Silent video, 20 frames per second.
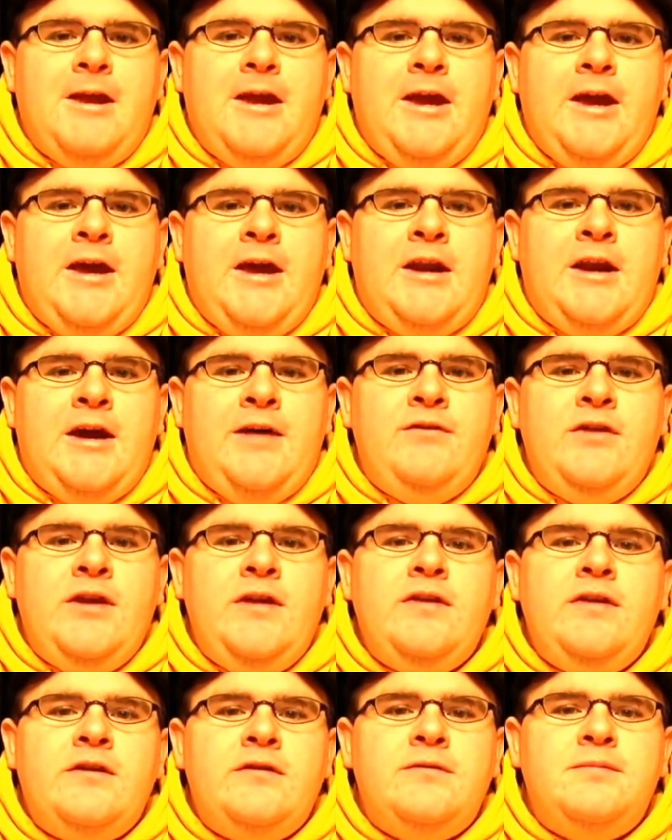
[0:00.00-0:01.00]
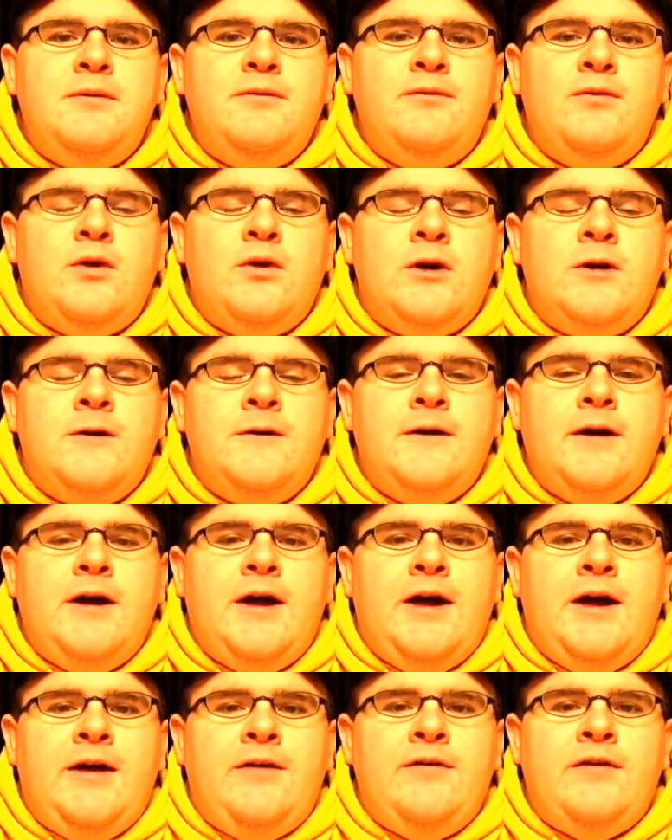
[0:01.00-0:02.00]
And I've done this before.
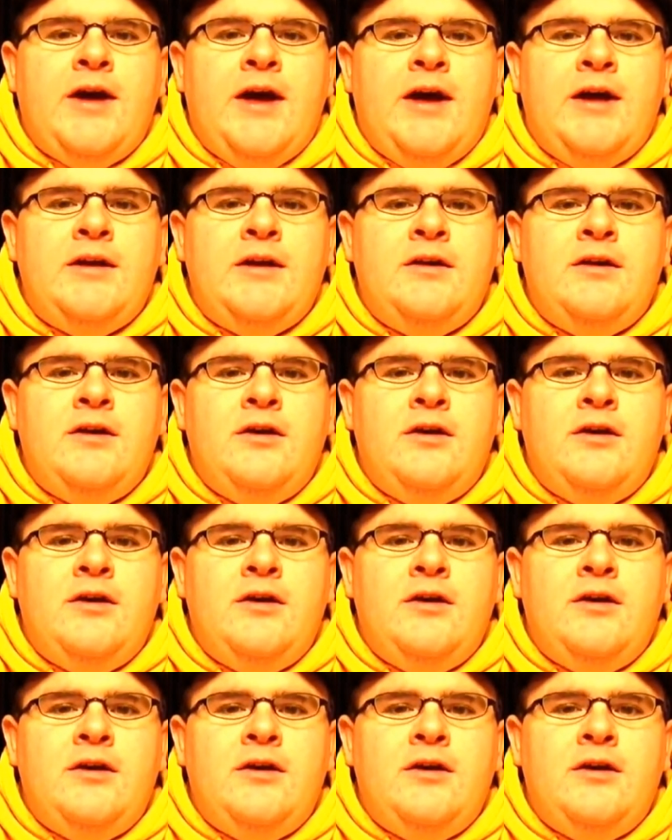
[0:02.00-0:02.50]
I've gotten